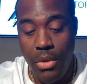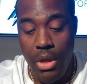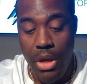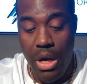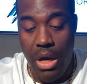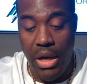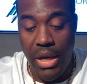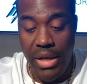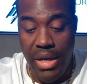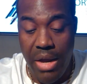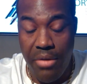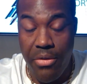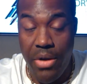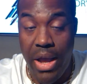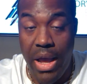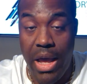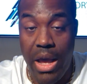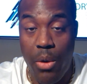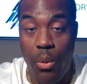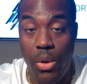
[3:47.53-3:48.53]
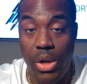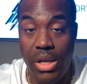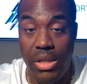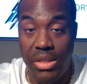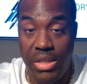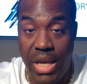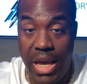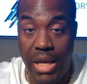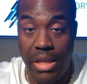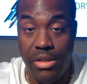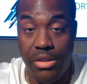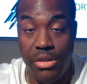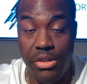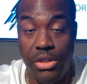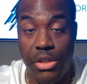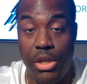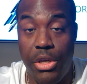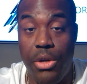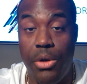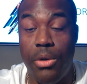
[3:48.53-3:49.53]
Uh, he never had what it takes to
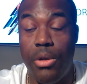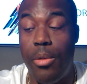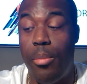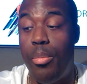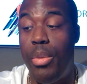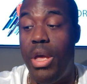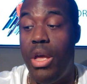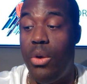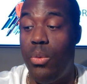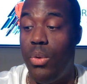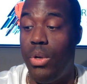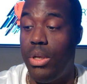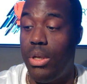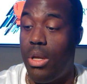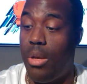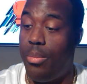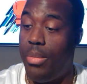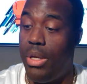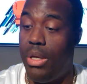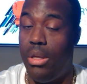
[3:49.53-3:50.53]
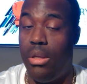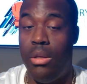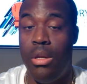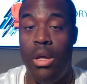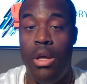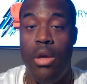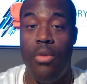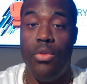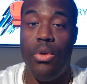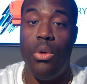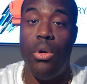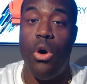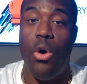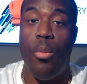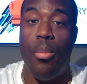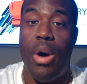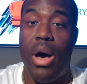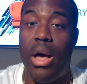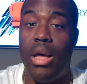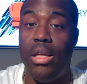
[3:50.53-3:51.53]
secure the big one. I mean, you go
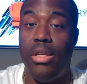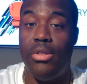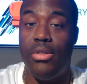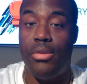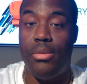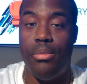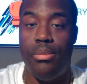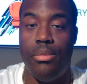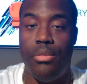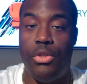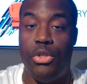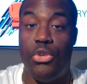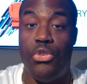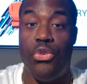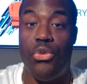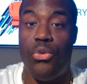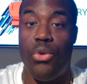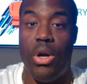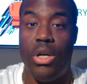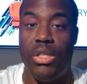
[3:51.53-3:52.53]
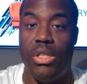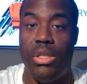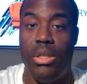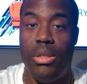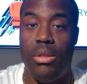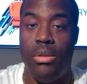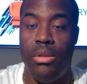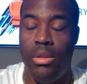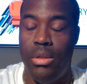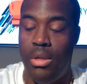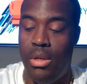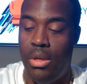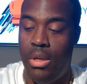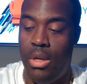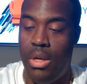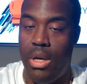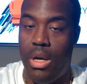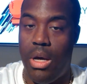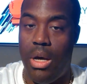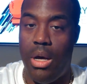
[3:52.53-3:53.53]
by his destruction
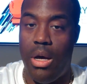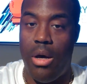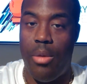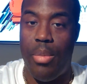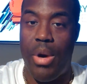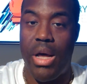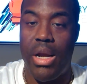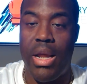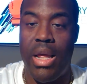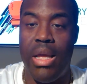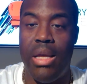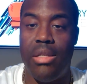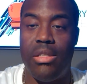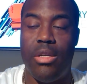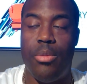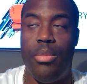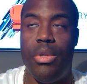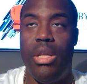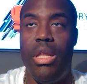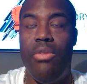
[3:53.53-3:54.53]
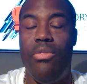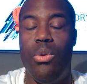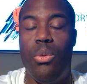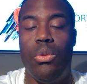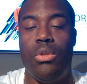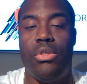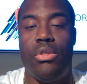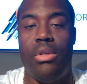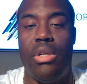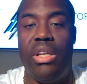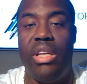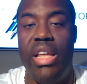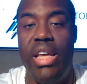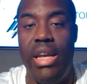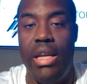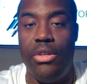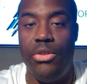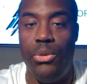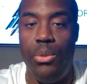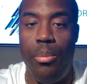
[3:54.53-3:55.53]
uh, by the hands. I believe it was
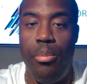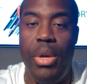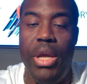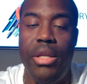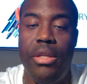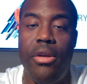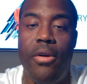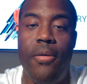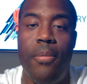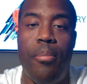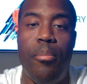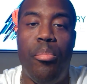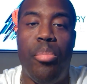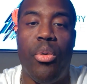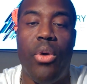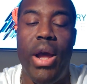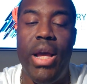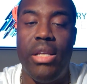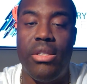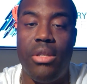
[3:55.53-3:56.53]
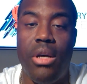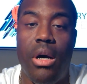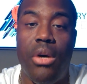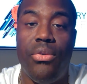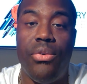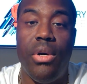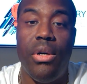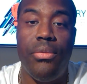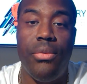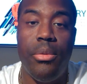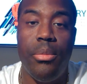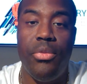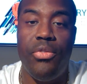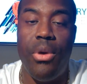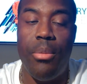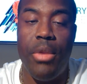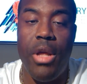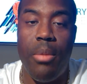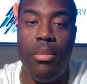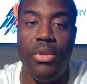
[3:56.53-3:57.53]
Lennox who beat the brakes off of him, if
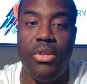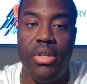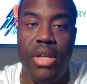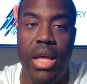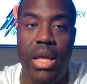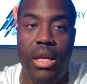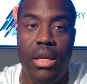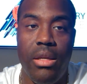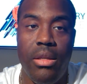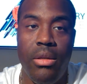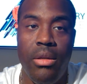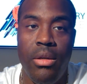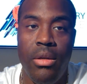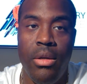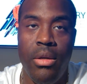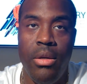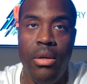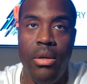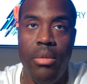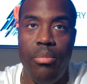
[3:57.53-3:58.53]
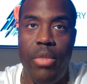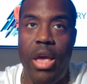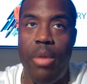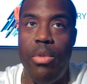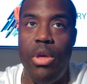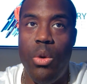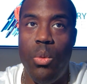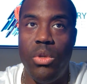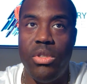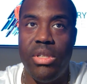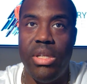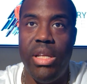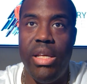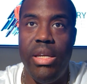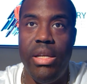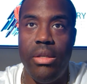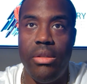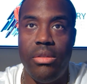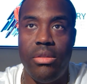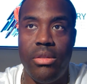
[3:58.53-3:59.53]
I'm not mistaken. Maybe it was
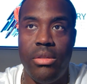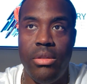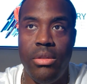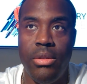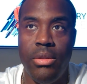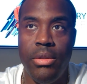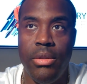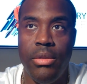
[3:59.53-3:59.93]
Lennox.